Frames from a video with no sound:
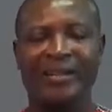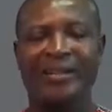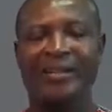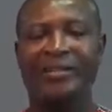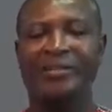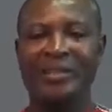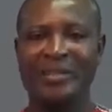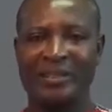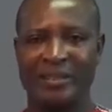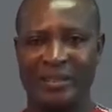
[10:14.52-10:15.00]
the
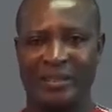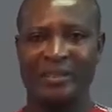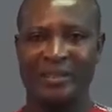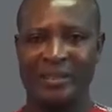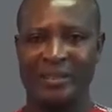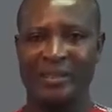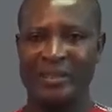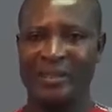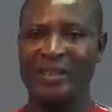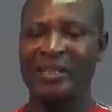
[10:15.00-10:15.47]

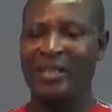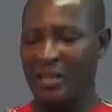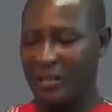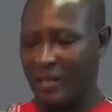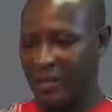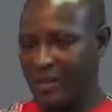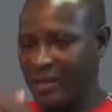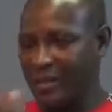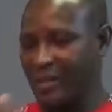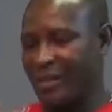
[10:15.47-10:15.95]
reasons
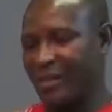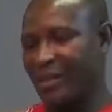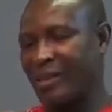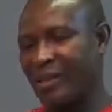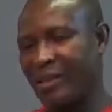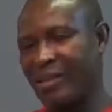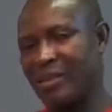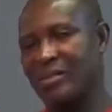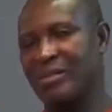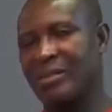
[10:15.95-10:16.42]
and these are the
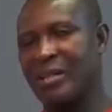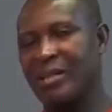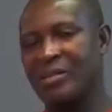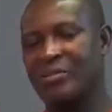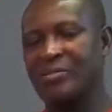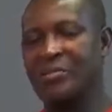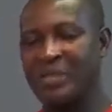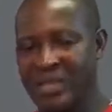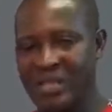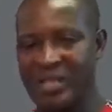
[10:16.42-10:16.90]
things that
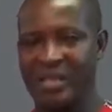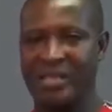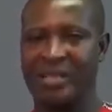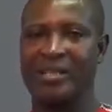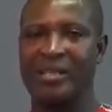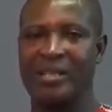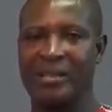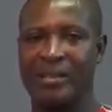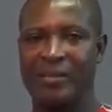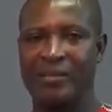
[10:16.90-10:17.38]
we need.
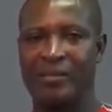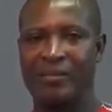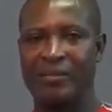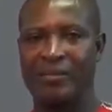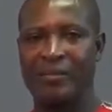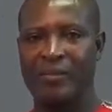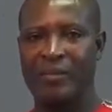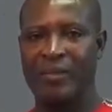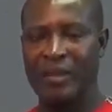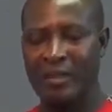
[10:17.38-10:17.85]

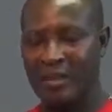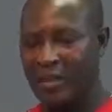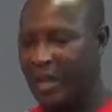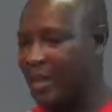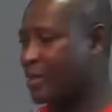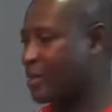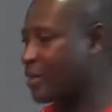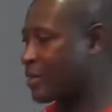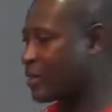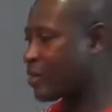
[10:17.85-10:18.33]

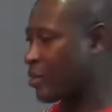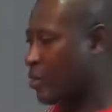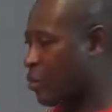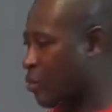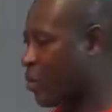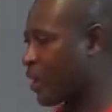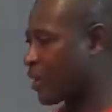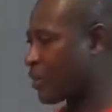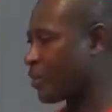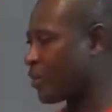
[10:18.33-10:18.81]
That is
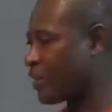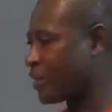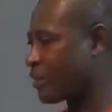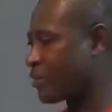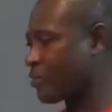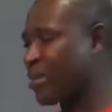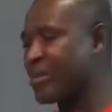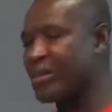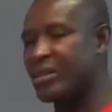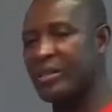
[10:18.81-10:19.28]
one of the
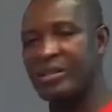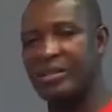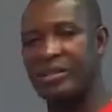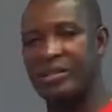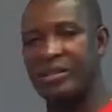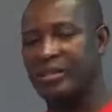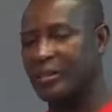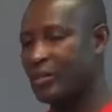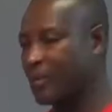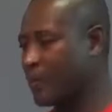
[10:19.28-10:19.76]

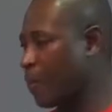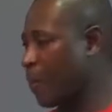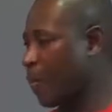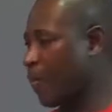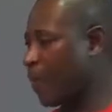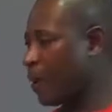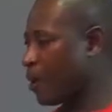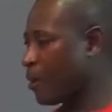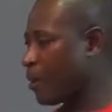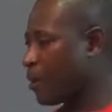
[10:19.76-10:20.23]
strategies.
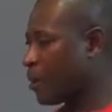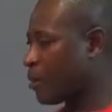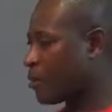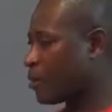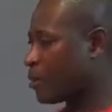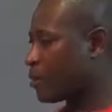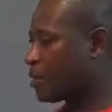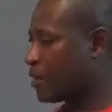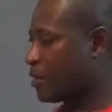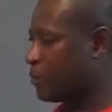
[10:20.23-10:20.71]

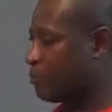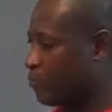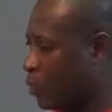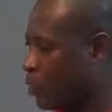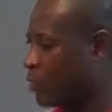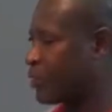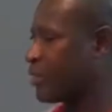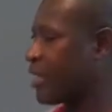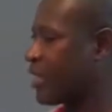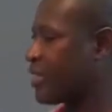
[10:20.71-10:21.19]
In
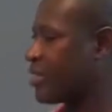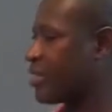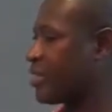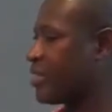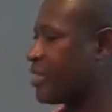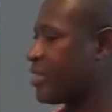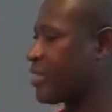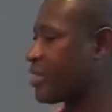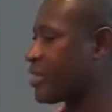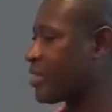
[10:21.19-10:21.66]
most
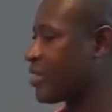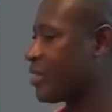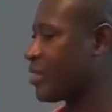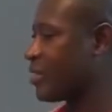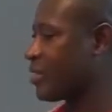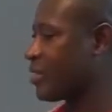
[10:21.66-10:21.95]
cases,